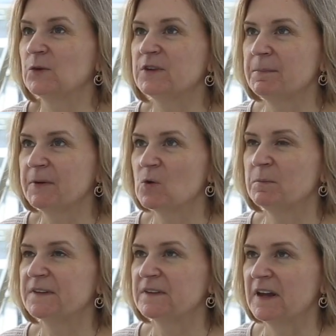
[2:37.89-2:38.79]
So typical
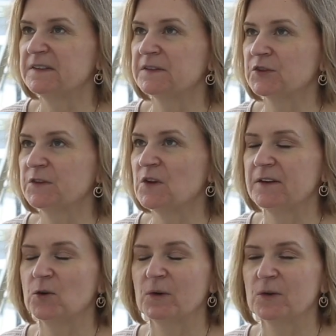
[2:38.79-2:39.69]
mistakes is just
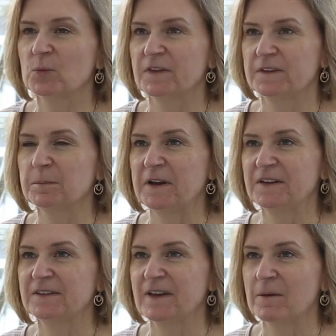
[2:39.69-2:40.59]
not knowing where the
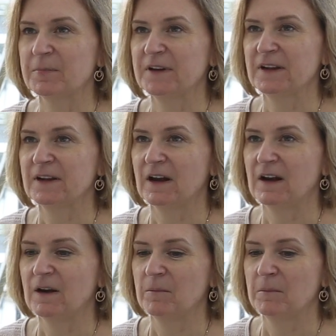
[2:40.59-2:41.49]
spending's happening
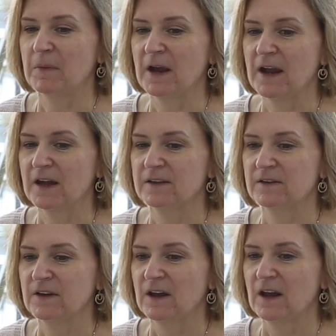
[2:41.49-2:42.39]

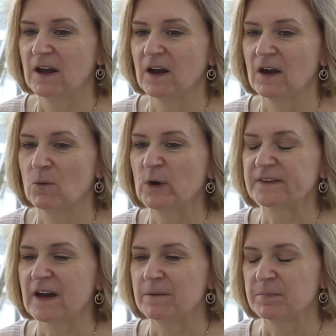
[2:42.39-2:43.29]
and
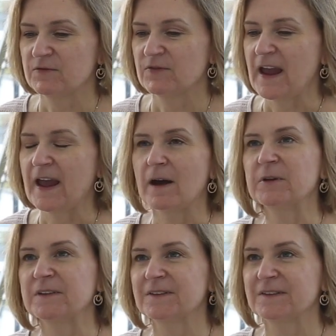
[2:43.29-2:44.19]
what type of
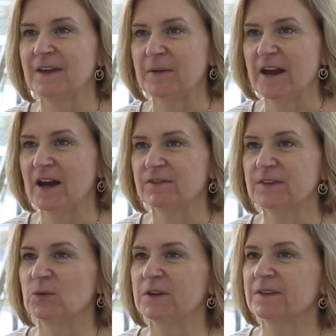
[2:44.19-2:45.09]
habits they may have.
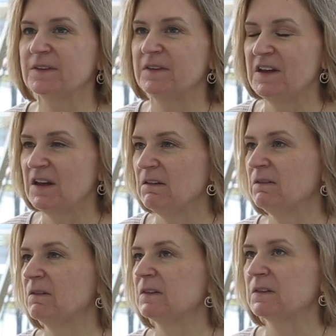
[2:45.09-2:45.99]
So it's the
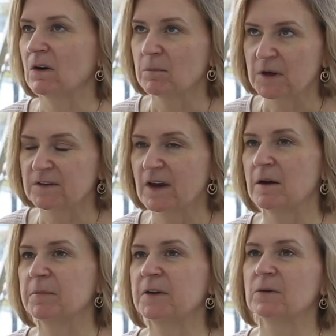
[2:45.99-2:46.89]
Starbucks
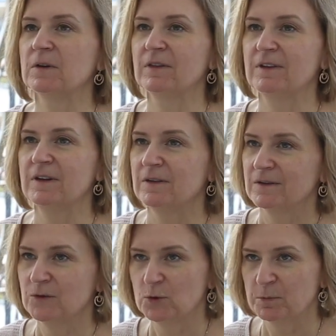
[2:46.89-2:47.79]
habit or
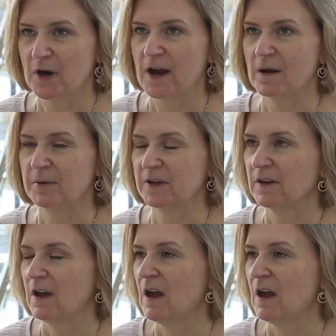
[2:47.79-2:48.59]
the Uber habit.